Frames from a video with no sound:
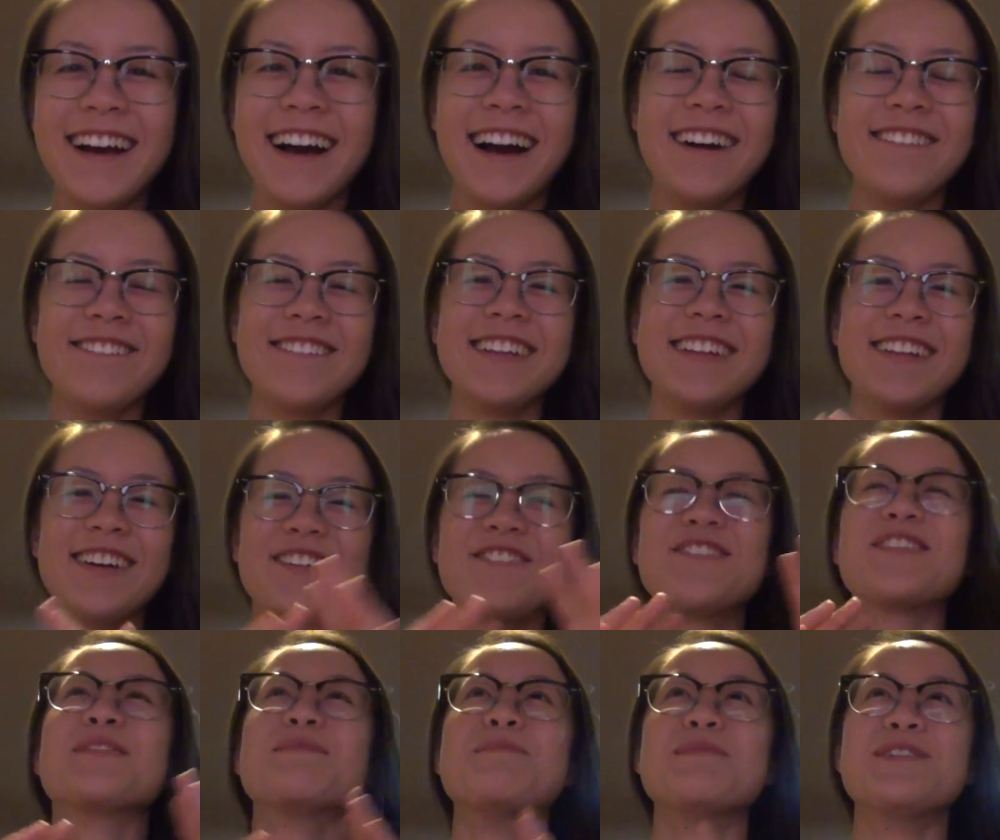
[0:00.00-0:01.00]
I've been
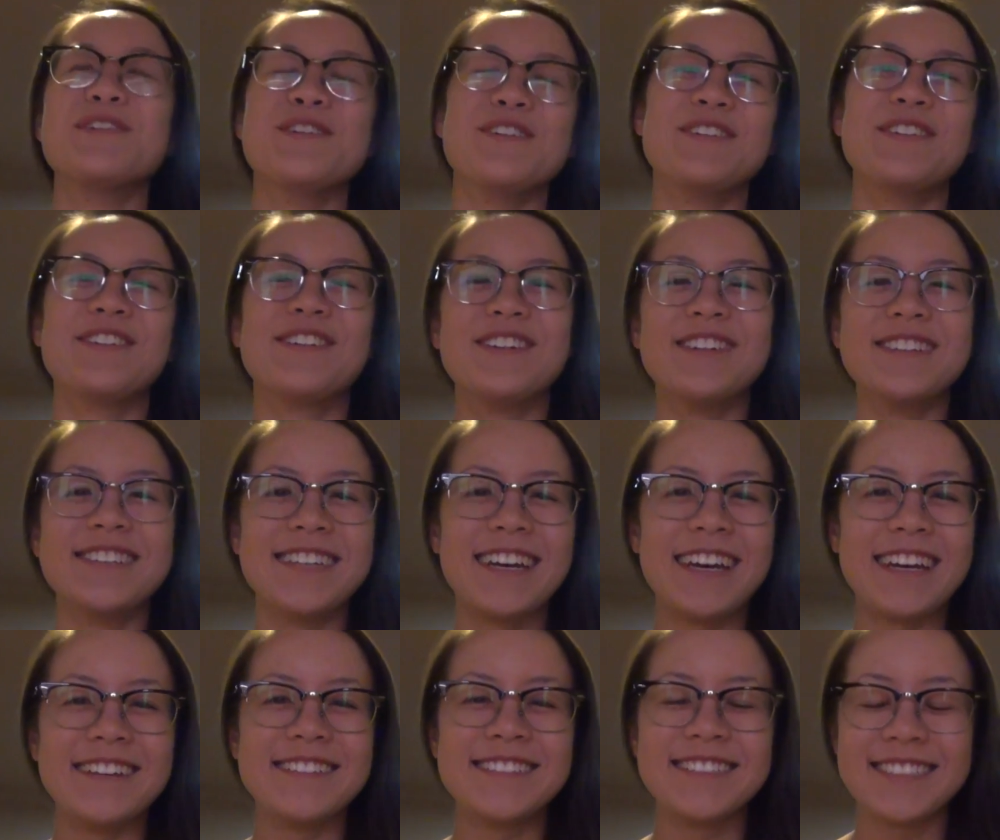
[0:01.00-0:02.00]
over the moon all
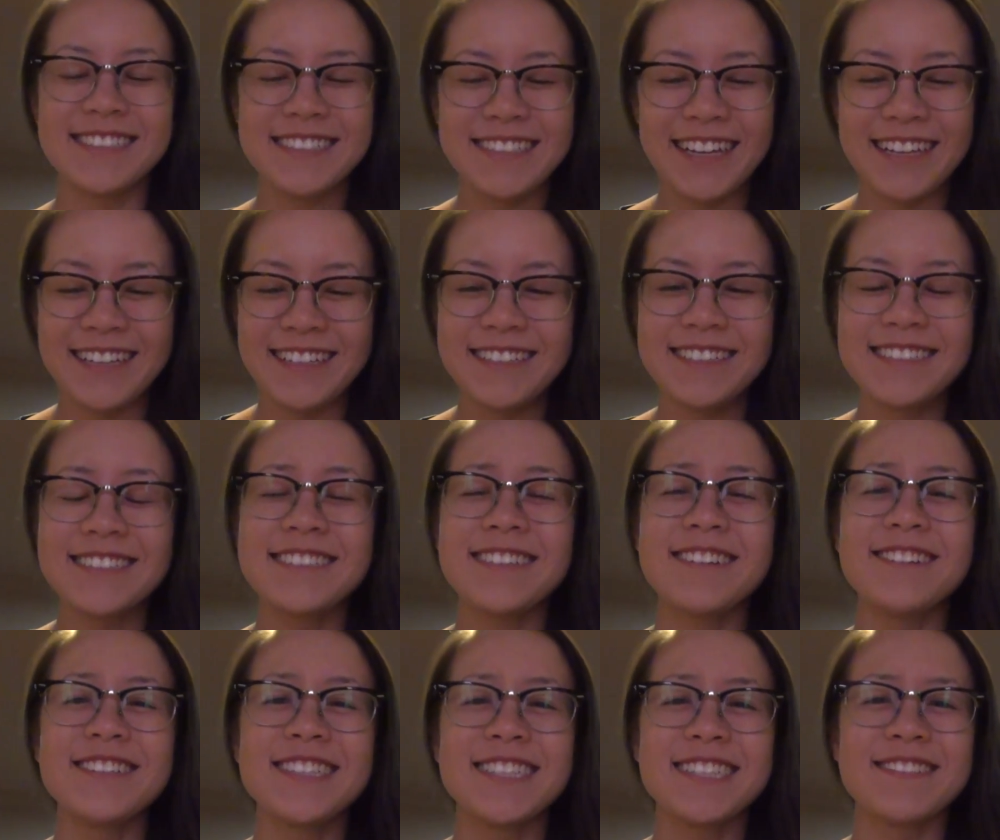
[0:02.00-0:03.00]
day. It's just like it's
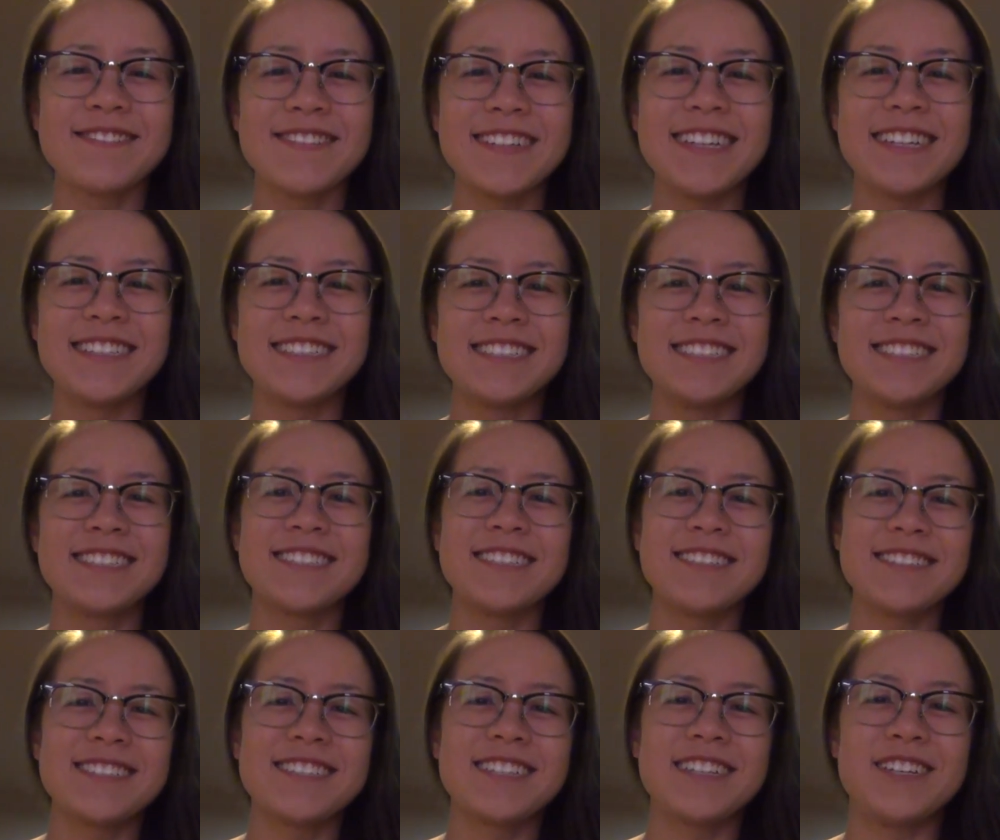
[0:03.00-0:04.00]
so sweet, and she's
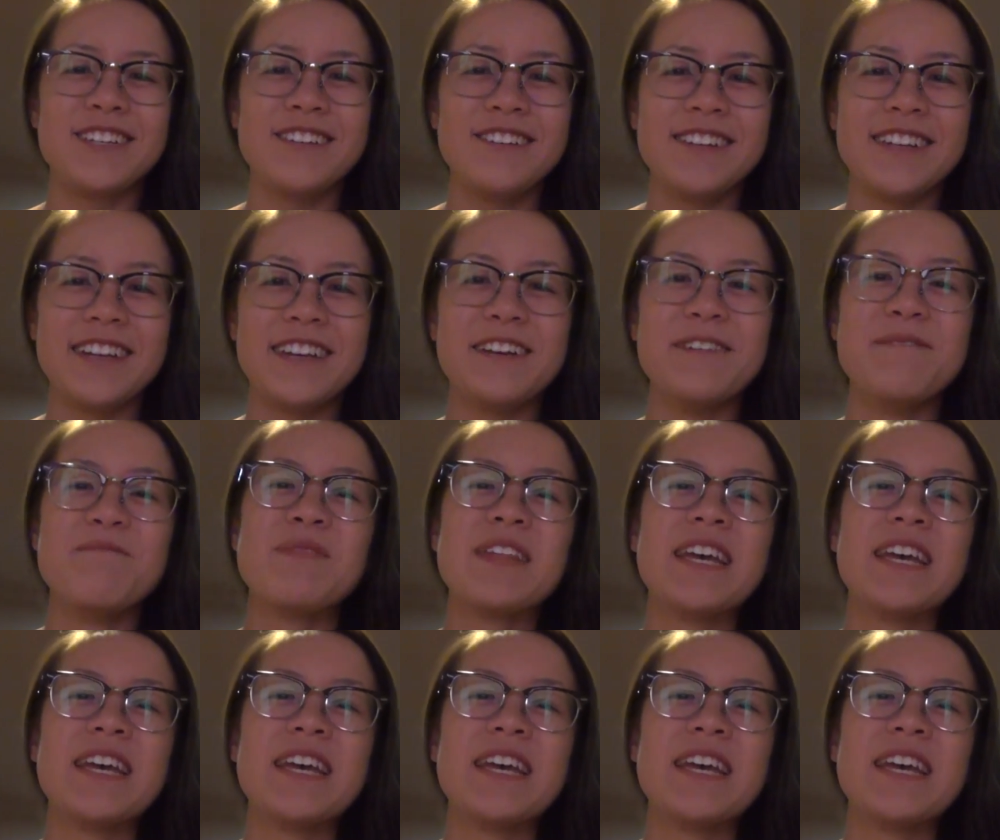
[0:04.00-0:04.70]
such a cutie,